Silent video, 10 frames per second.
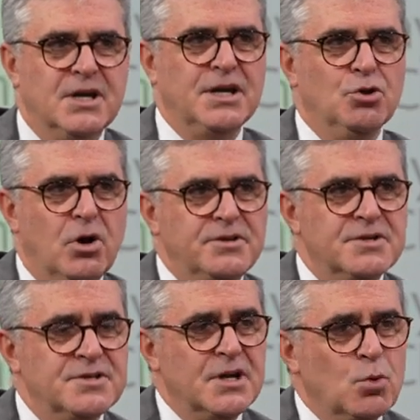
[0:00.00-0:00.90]
And
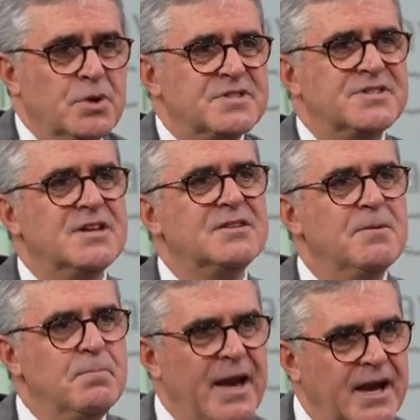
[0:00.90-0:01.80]
others, we send
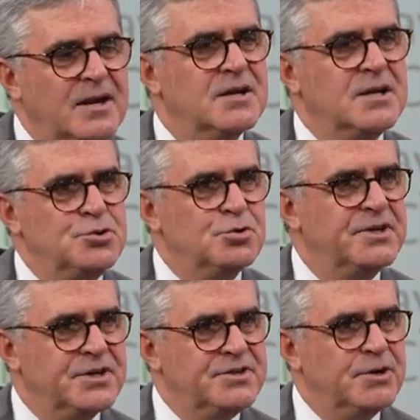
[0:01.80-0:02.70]
them back to
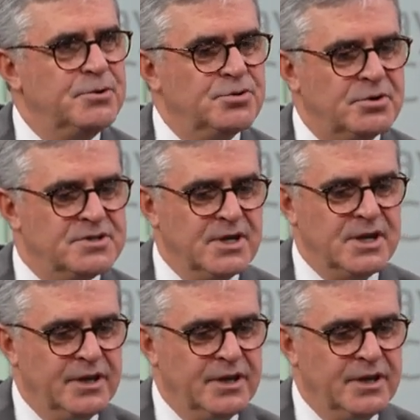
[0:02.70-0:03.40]
their territories.